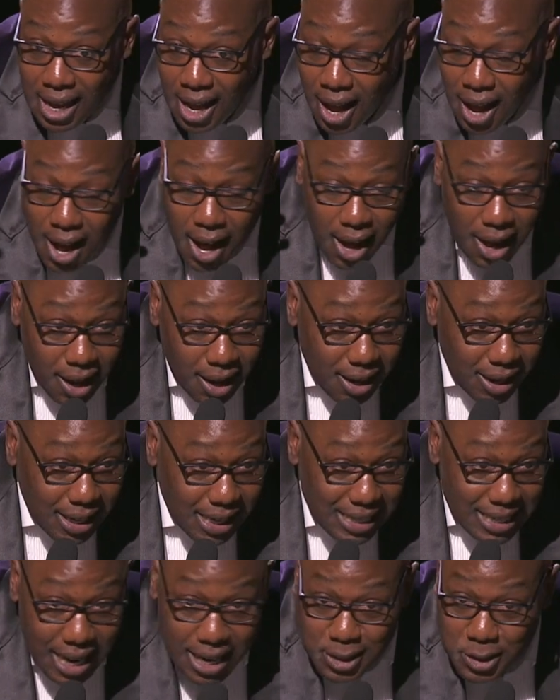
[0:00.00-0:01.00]
Uh,
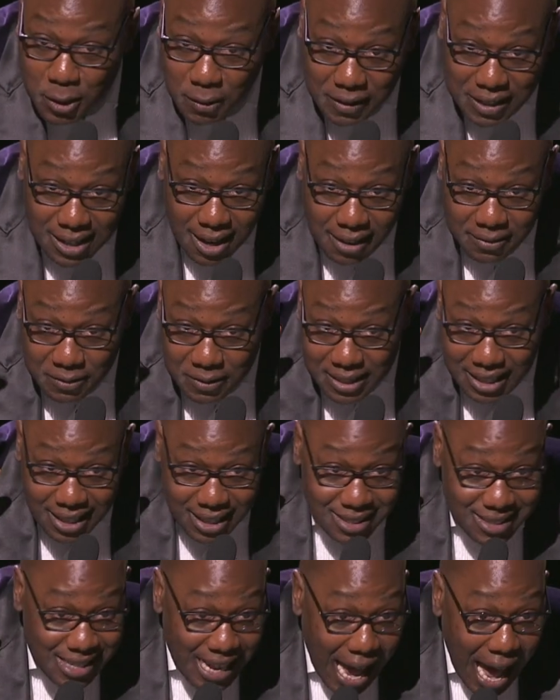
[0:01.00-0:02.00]
clients over
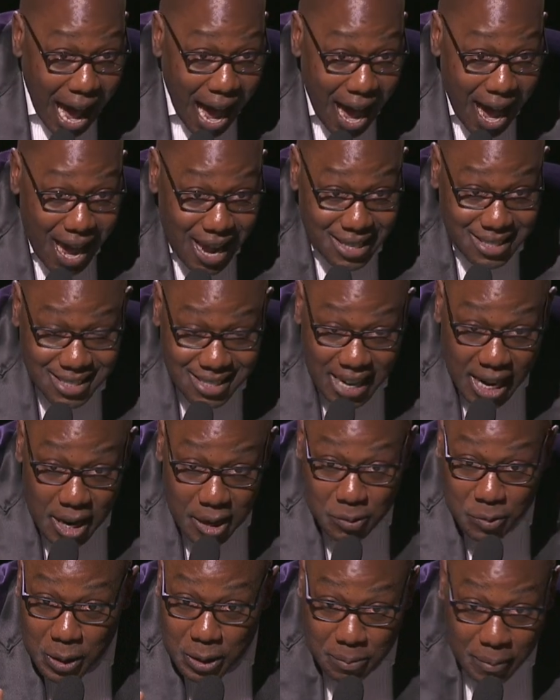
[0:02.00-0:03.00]
conflicts. I
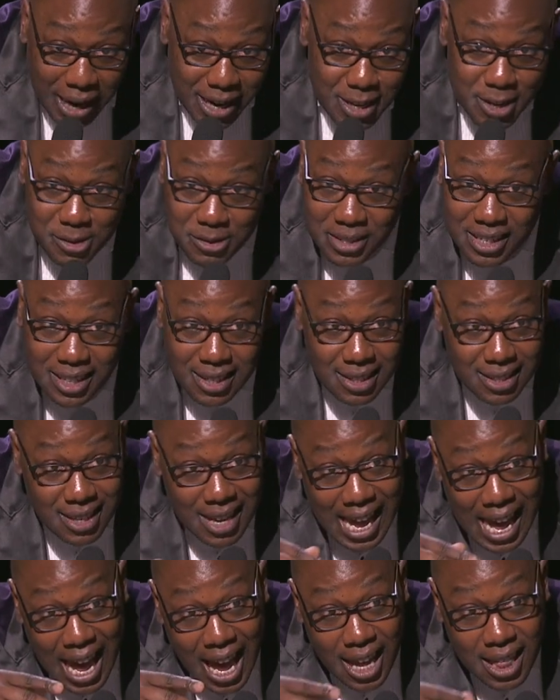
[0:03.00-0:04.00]
stand with my union.
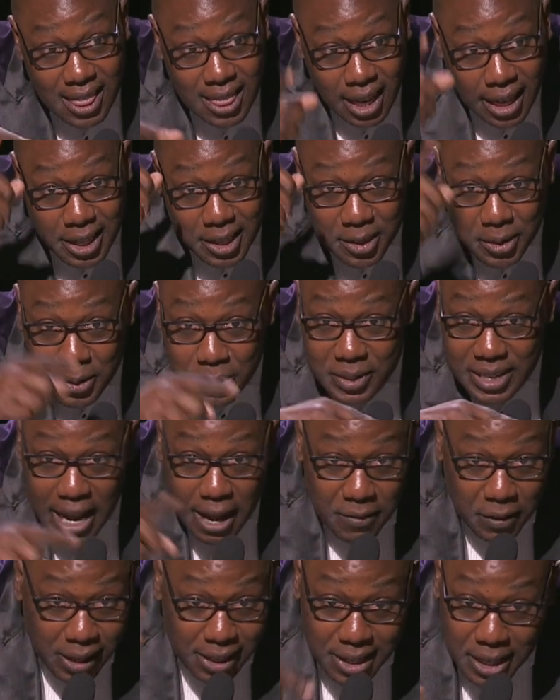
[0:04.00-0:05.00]
Thank you,
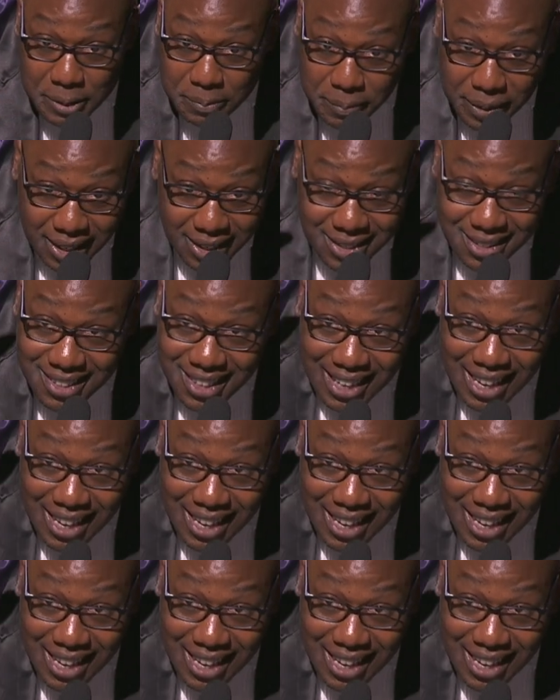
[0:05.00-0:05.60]
David Goodman.